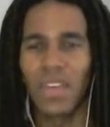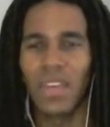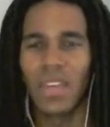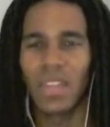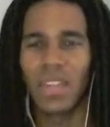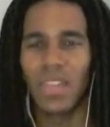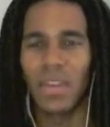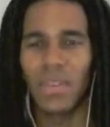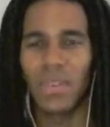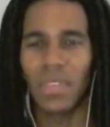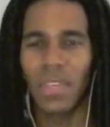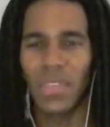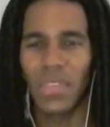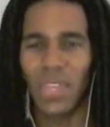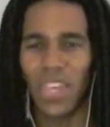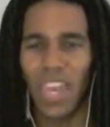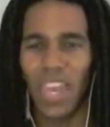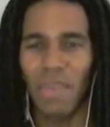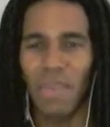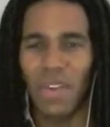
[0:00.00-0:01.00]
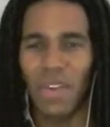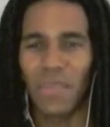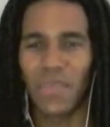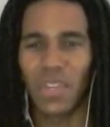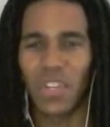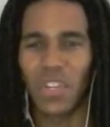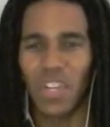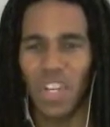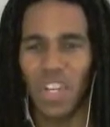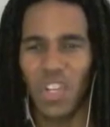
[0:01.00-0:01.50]
Now in this game, if
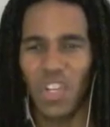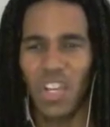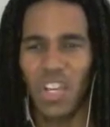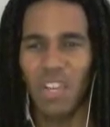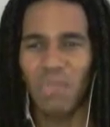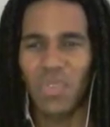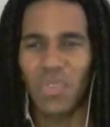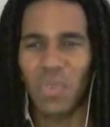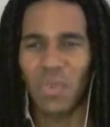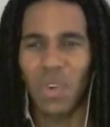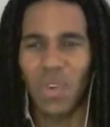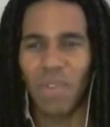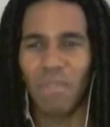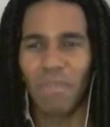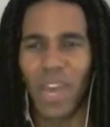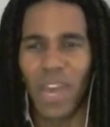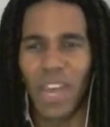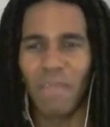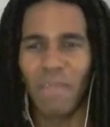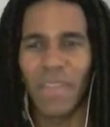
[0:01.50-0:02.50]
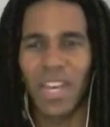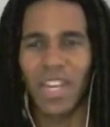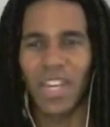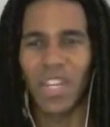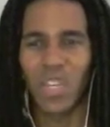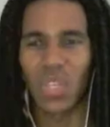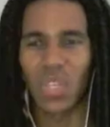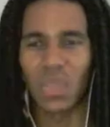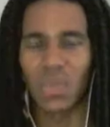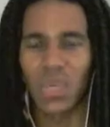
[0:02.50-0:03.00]
the chain chomps were to bite me, I
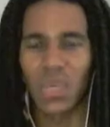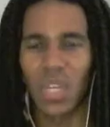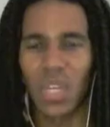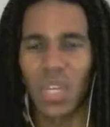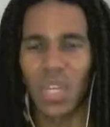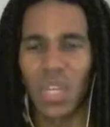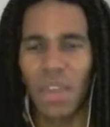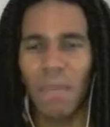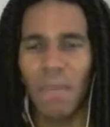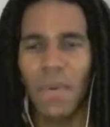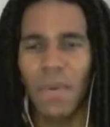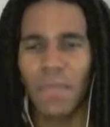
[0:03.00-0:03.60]
just lose time.